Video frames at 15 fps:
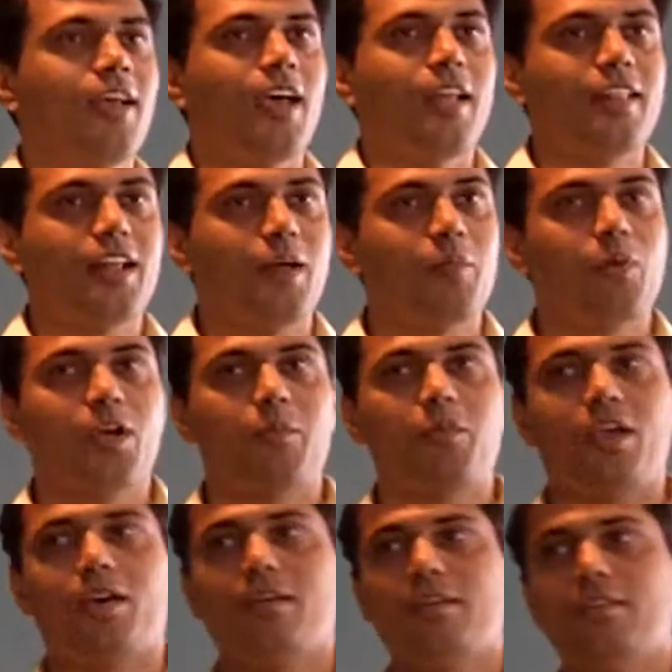and then I'm
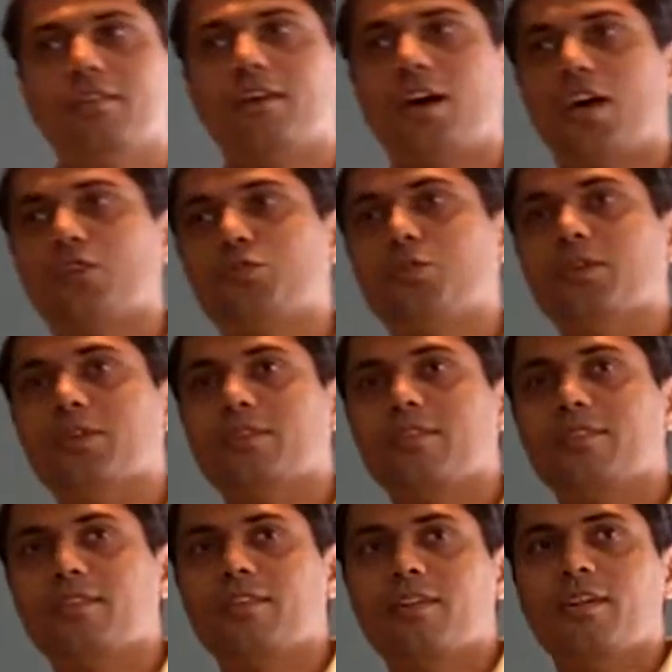becoming a husband.
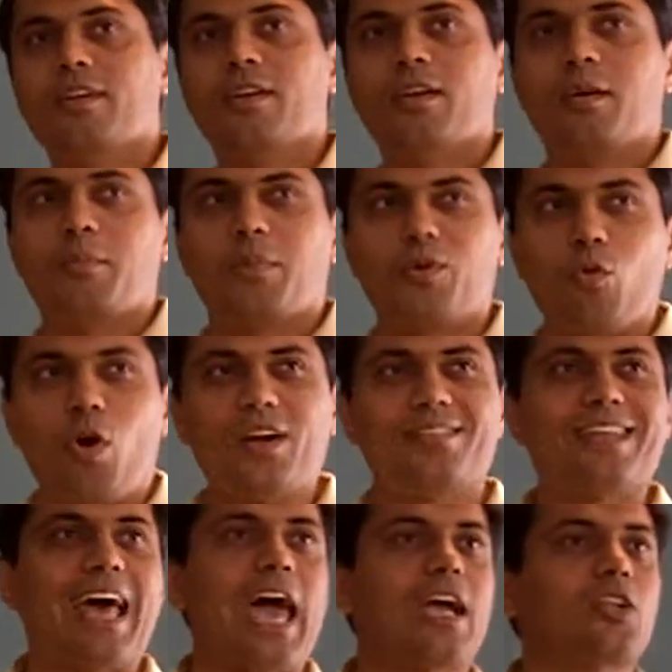But what's
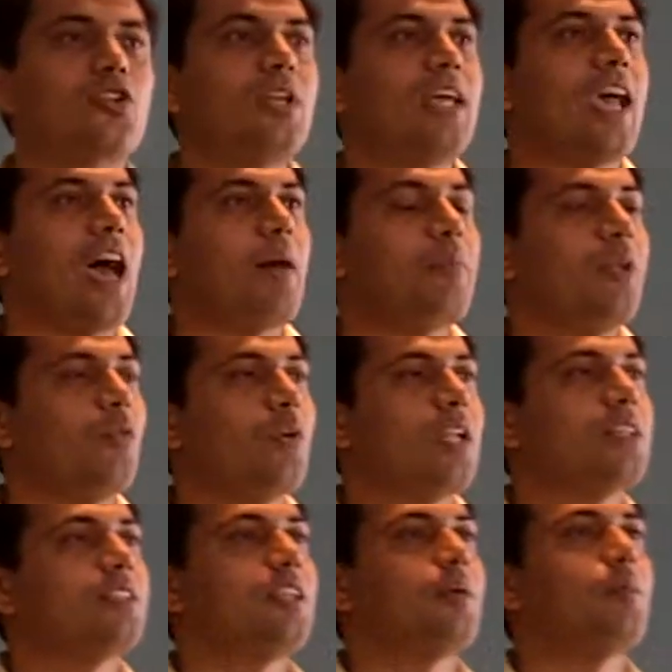actually happening when
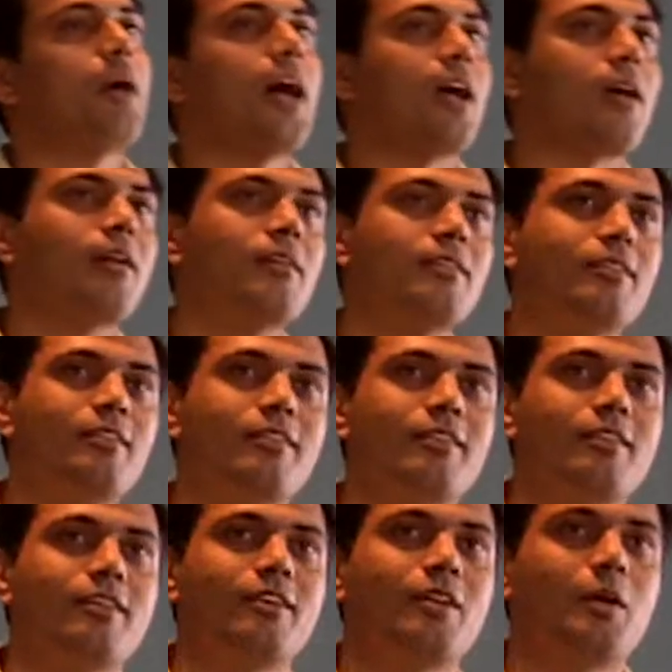I step back?
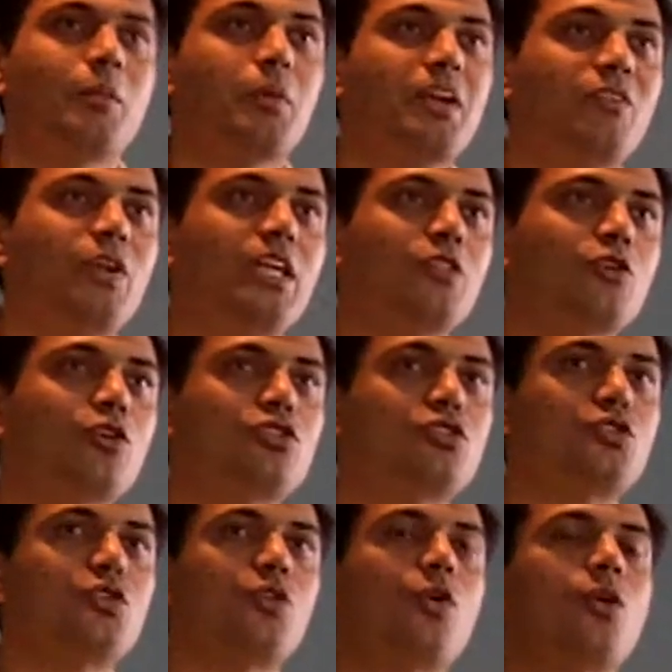Between those
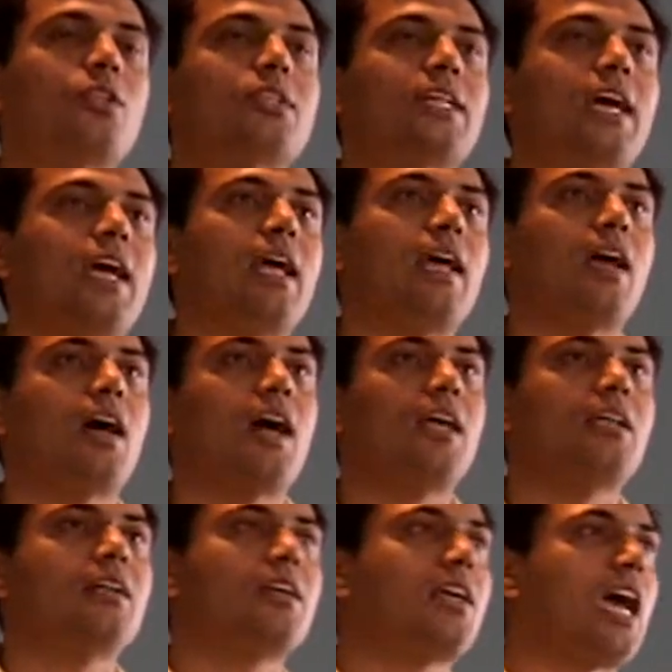two roles that I,
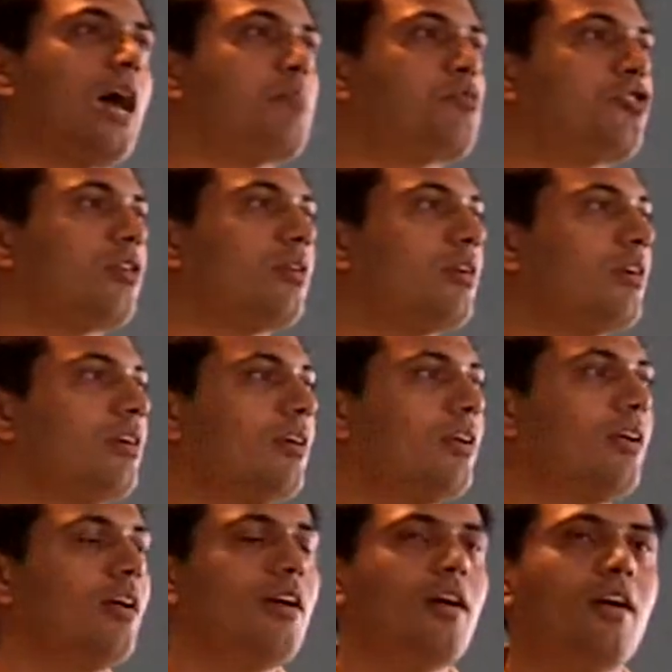I capture,
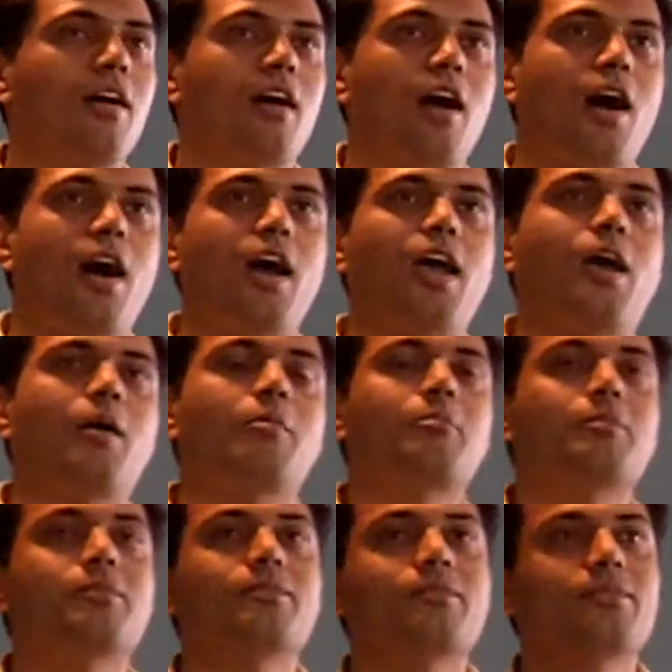I am
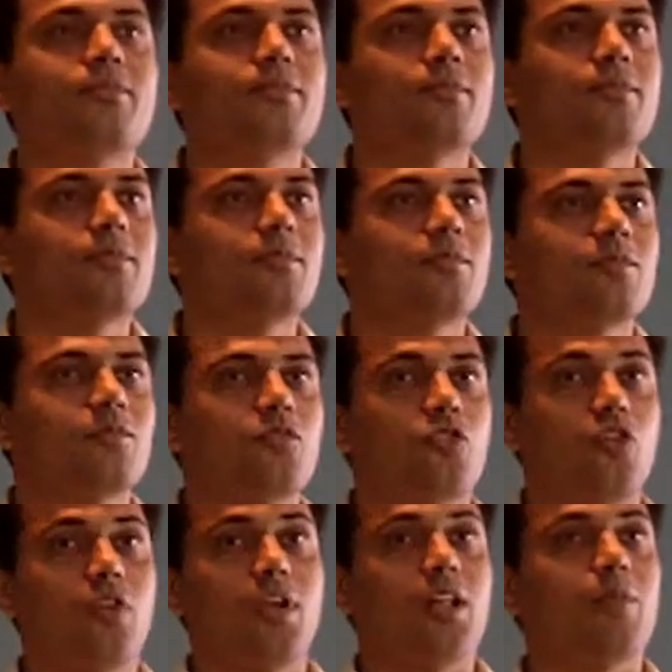
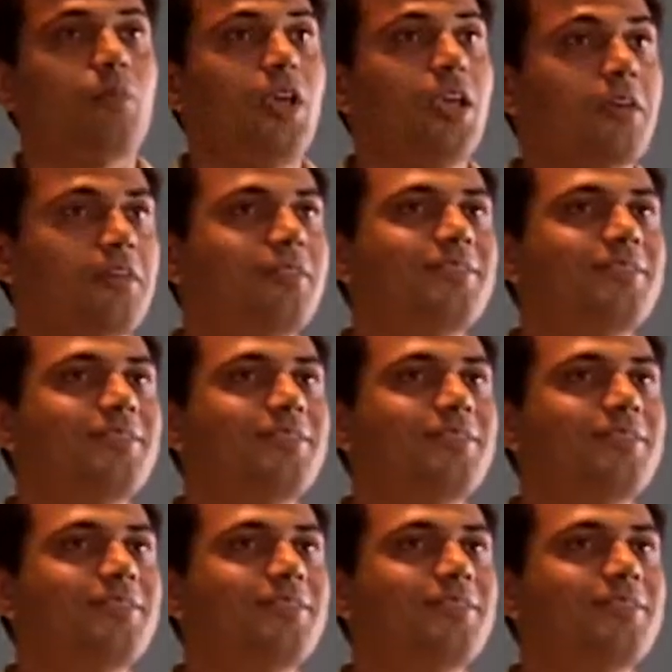the real me,